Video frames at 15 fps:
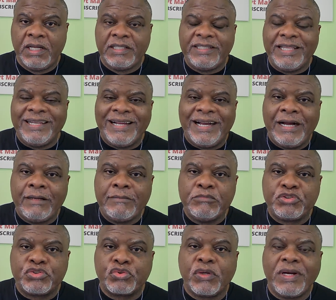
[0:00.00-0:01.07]
that I'm
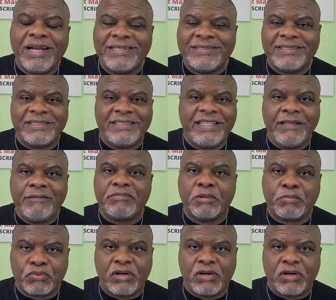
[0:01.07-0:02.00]
trying to keep the